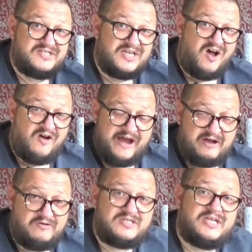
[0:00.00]
are
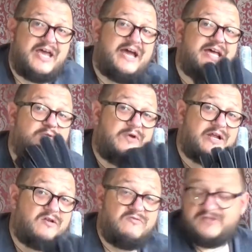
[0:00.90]
out and the wet
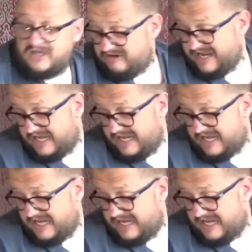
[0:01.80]
gloves are in.